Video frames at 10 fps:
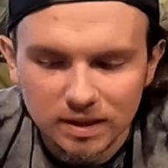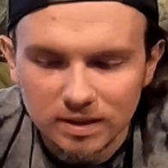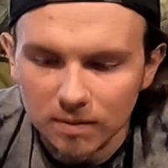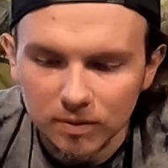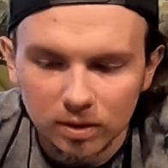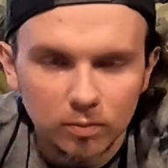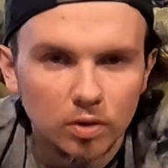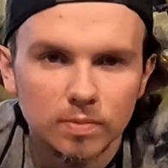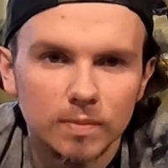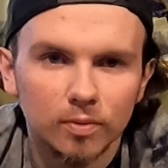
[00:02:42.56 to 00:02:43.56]
that's something
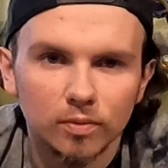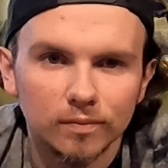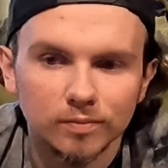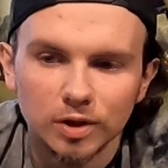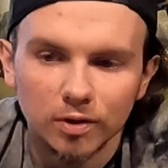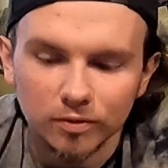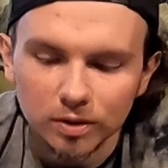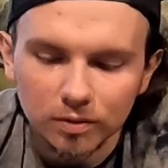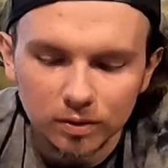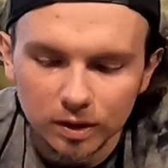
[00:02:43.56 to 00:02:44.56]
most people generally
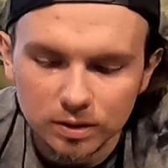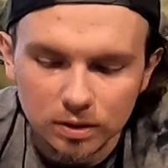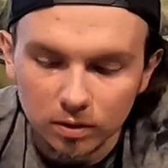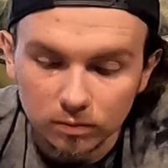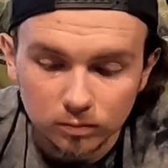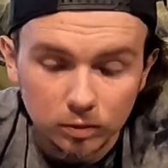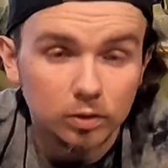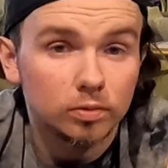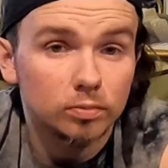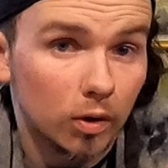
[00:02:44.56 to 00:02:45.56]
deal with unless, you
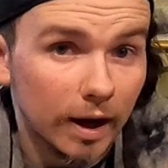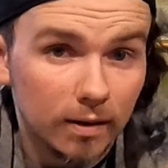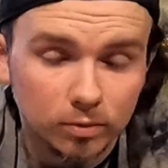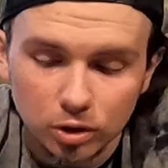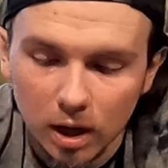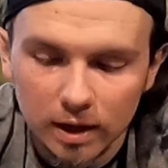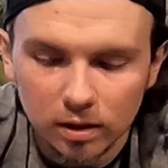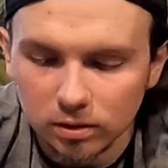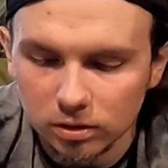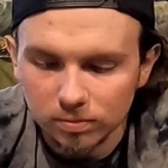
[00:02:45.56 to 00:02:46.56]
don't have a
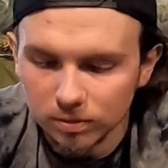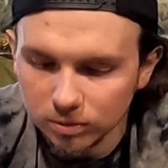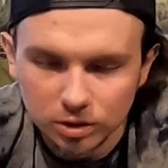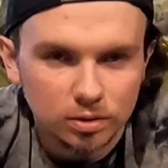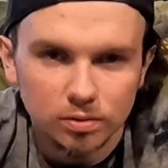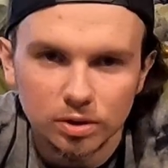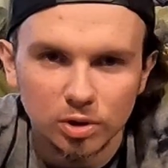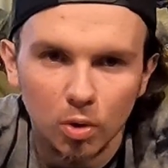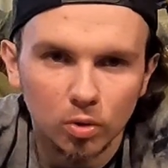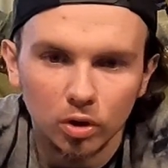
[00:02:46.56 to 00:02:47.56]
dryer. You can just use
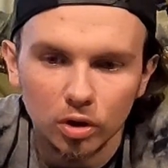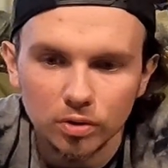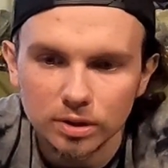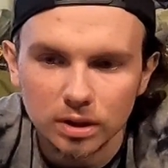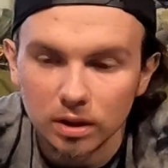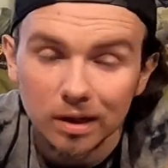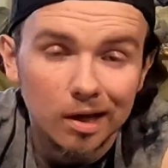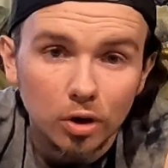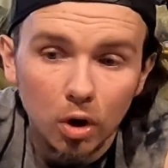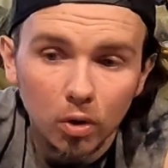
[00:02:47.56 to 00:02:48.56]
old clothes that
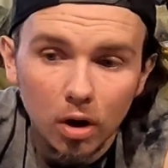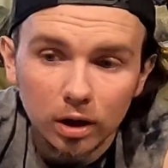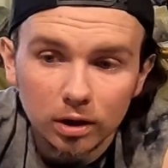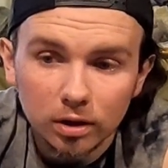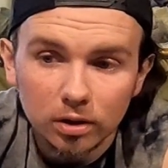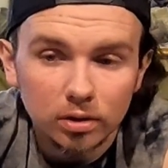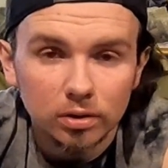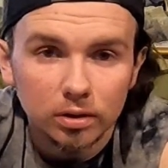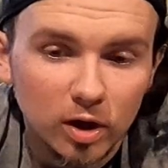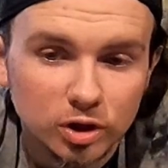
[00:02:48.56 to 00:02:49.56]
no longer
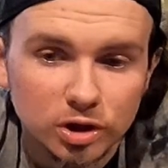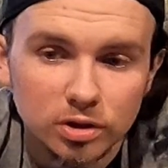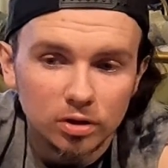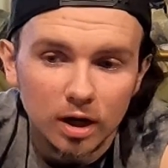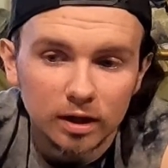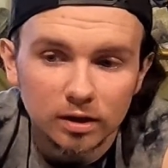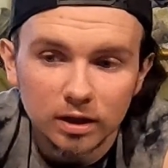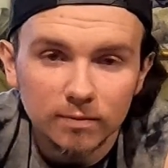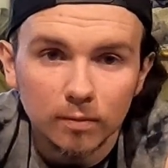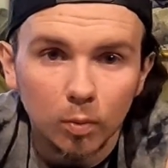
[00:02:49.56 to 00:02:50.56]
function. You're not going to
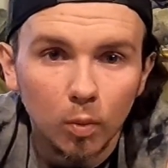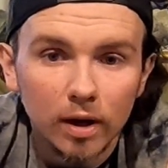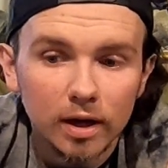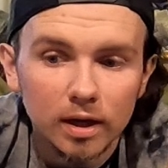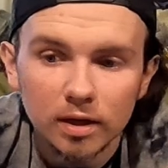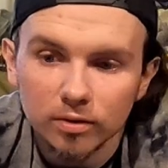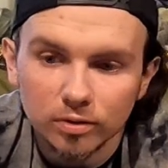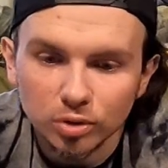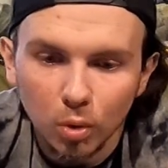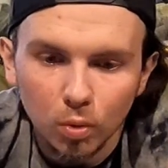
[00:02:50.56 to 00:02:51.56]
give them away. They're
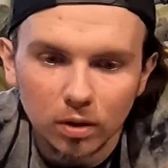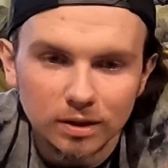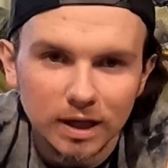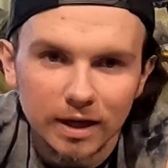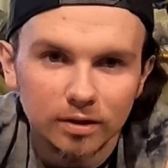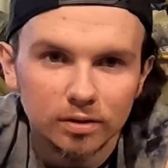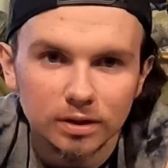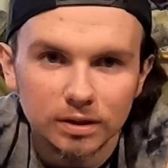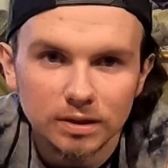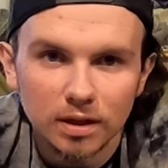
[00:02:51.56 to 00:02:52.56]
torn, tethered,
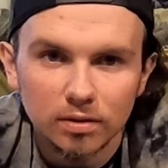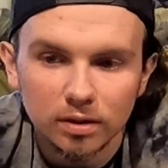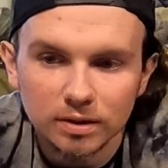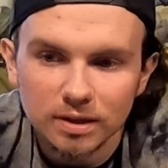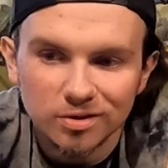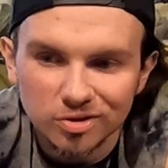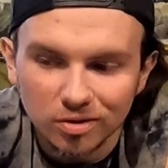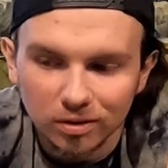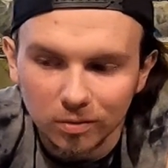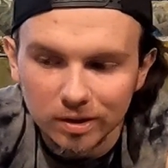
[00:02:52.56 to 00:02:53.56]
etc. Instead of just
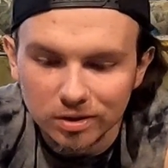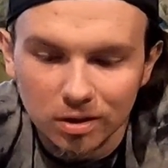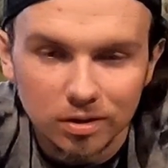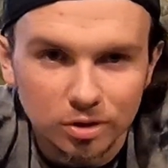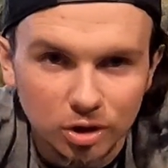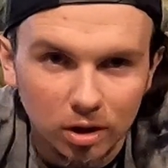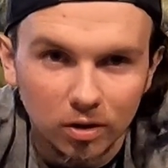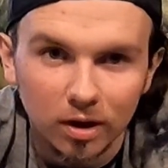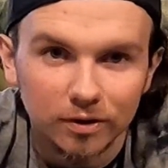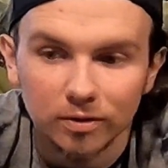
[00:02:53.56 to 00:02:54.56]
throwing away, turn to
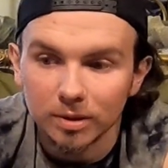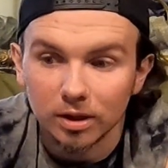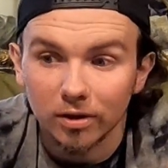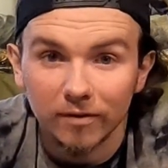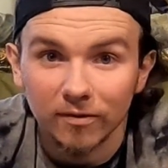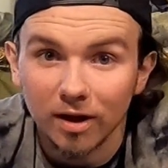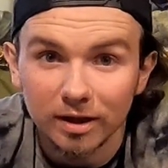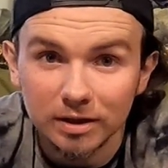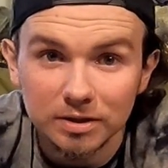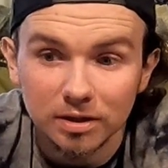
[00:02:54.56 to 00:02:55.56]
Charcloth. It'll make your life a
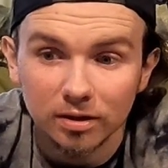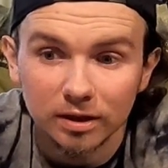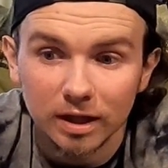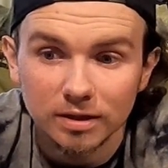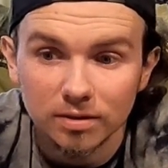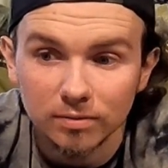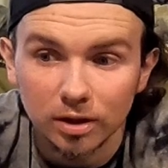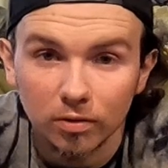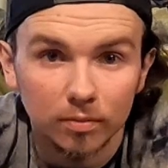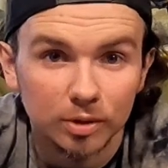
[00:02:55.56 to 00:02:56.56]
lot easier in case of,
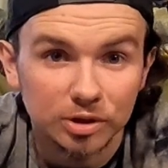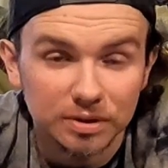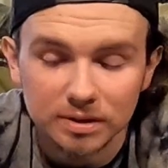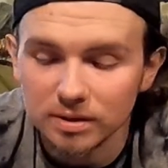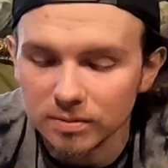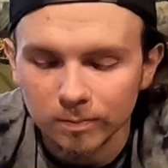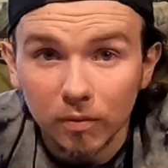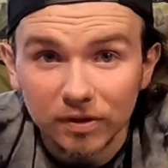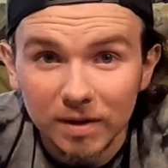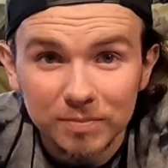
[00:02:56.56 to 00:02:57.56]
emergencies. But
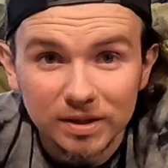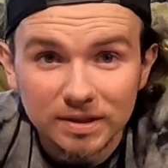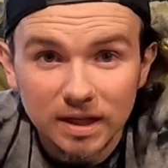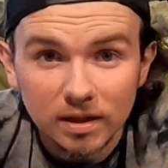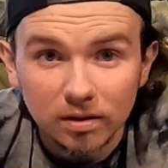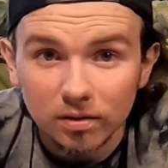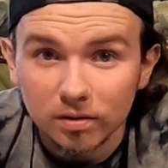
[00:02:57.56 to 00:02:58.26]
with that being said,